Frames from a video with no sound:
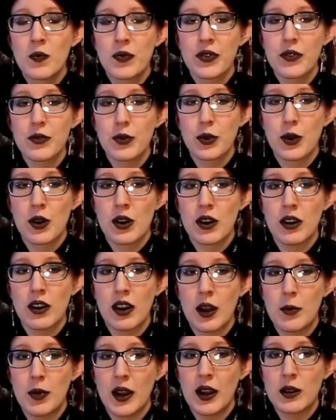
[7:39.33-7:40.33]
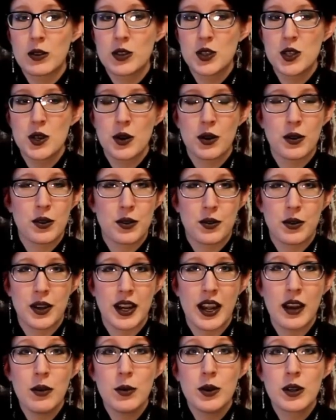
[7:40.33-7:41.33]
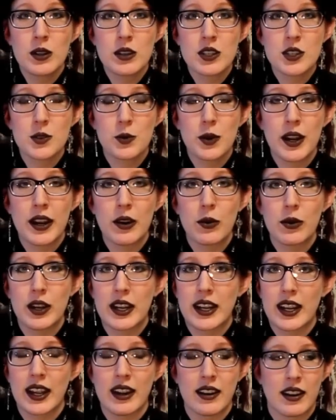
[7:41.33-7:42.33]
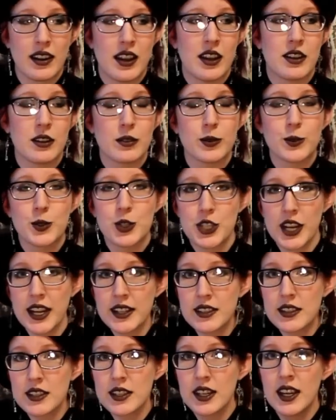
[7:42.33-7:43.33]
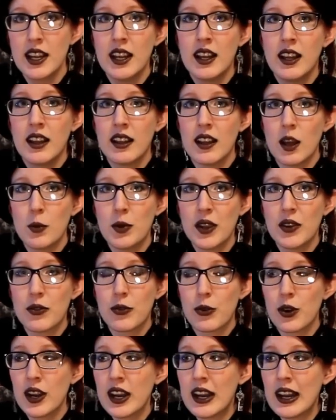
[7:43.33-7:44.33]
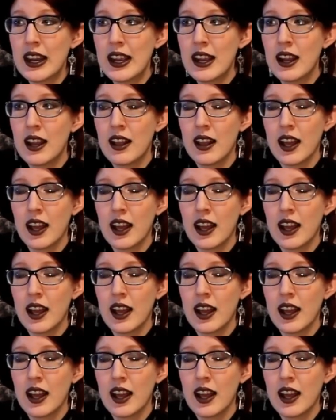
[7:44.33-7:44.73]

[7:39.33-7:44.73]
for about 2 or 3 hours where we can kind of chat a bit freely,